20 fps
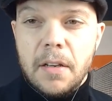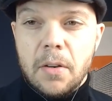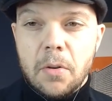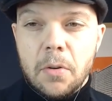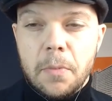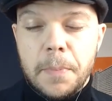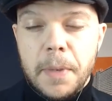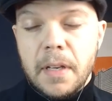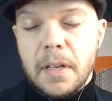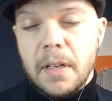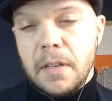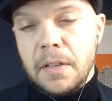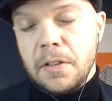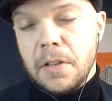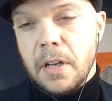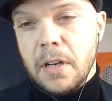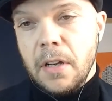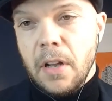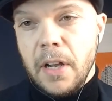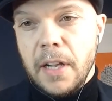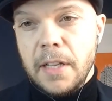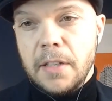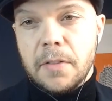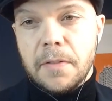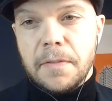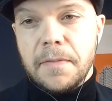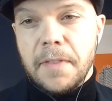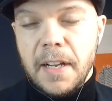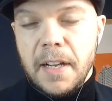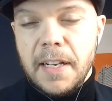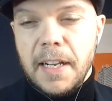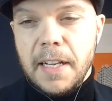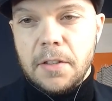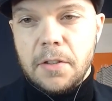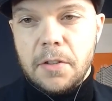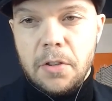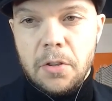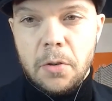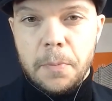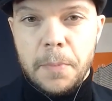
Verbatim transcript: or you know lines of finance to your